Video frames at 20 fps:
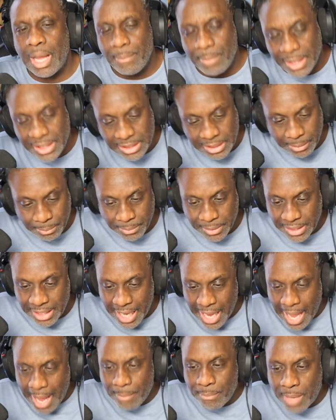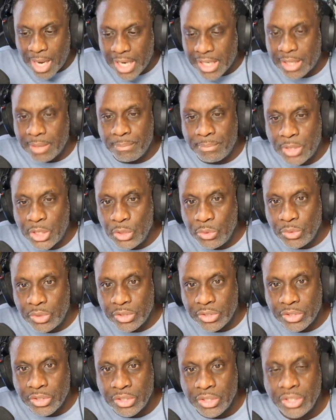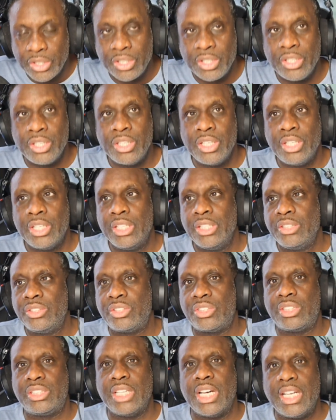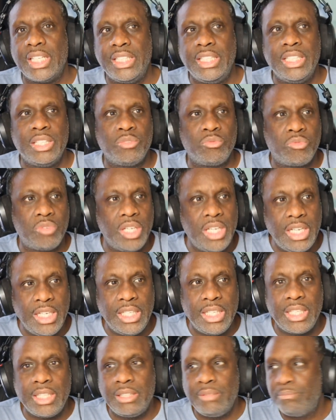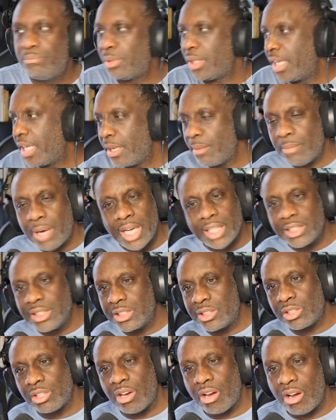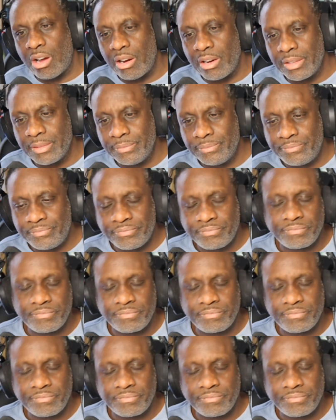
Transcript: I basically been at my computer, studying, reading, playing my guitar.